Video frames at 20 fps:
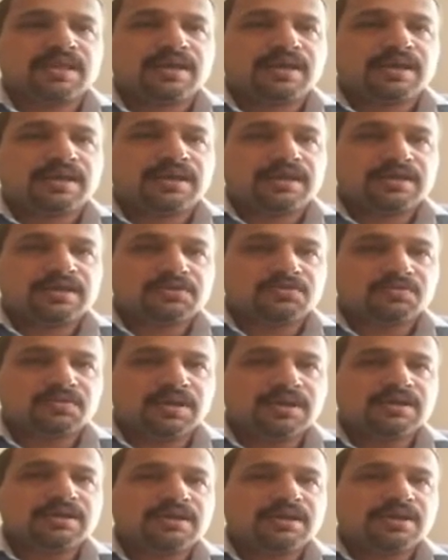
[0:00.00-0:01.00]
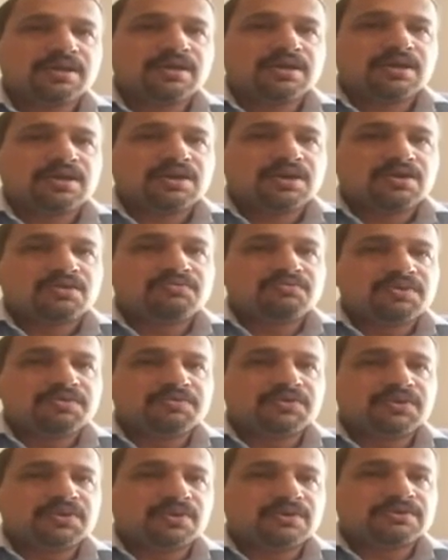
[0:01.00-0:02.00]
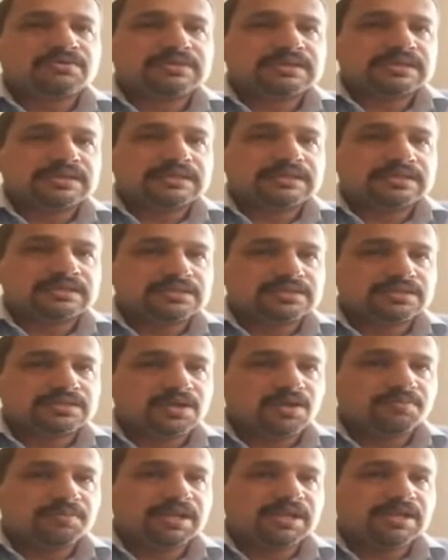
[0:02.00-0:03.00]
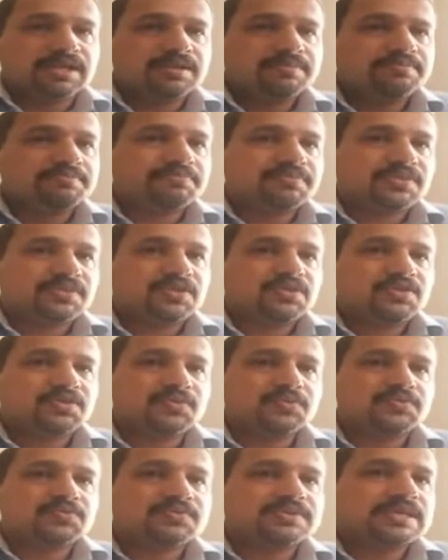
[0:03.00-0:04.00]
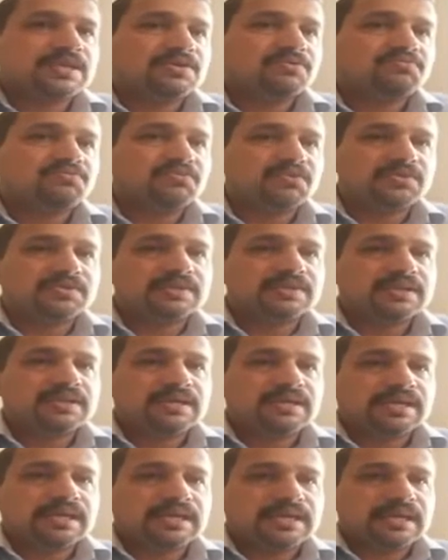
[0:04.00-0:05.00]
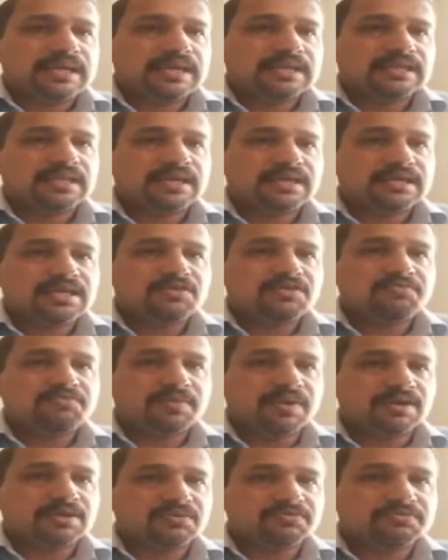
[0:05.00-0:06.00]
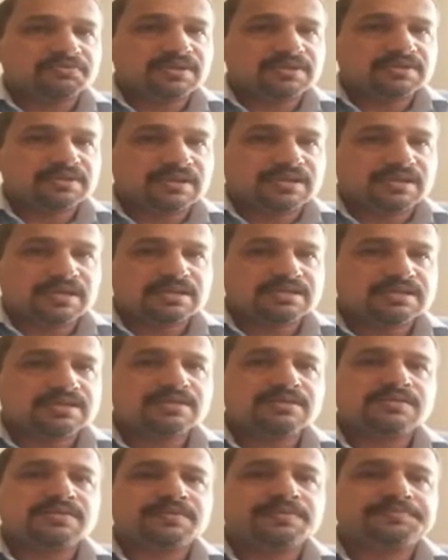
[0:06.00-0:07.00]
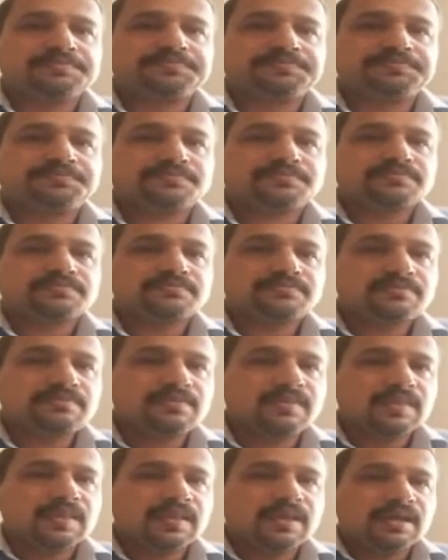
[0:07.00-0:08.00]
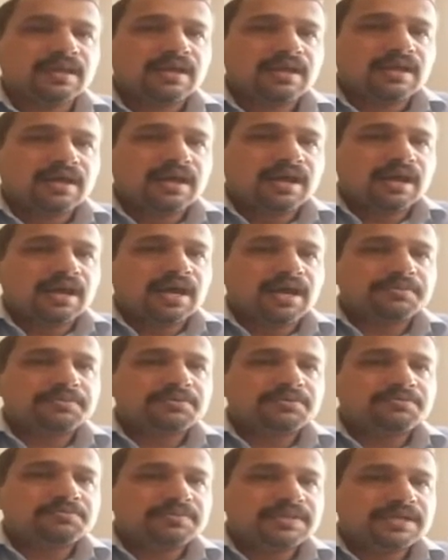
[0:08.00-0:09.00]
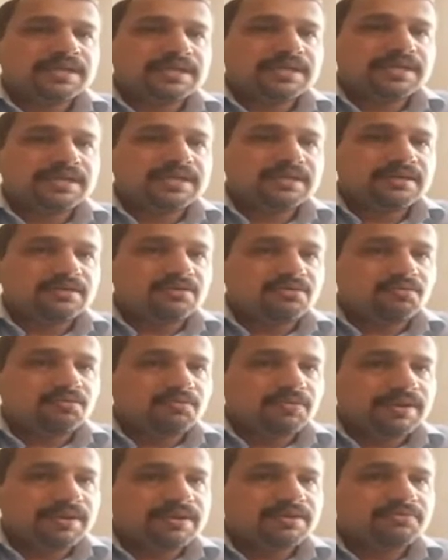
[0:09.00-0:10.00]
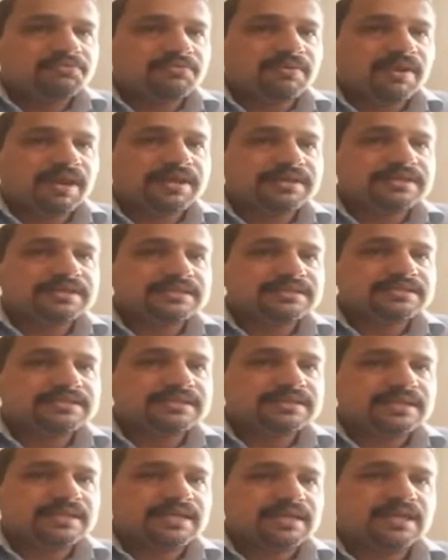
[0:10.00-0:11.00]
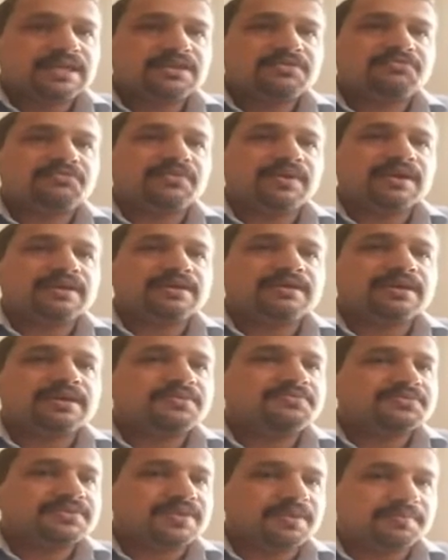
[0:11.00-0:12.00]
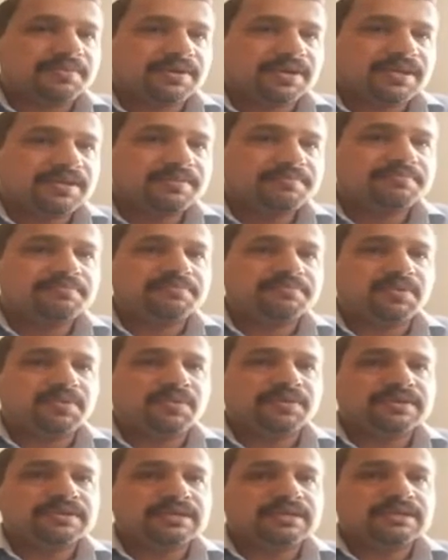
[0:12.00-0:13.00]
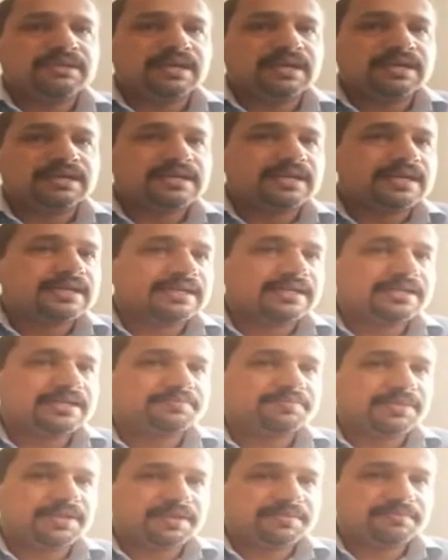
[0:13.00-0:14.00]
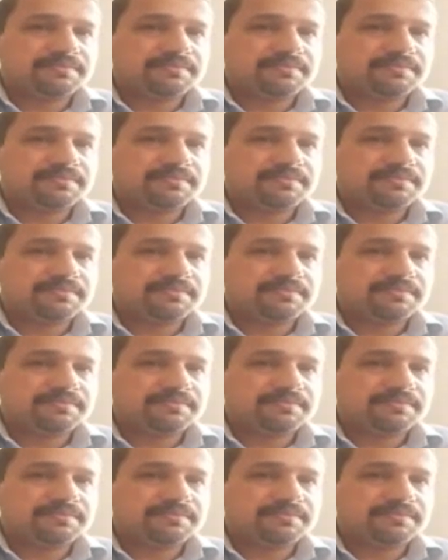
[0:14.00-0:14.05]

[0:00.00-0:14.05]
Next one, we would not normally use would in the if part of the sentences. I would be very frightened if somebody pointed a gun at me.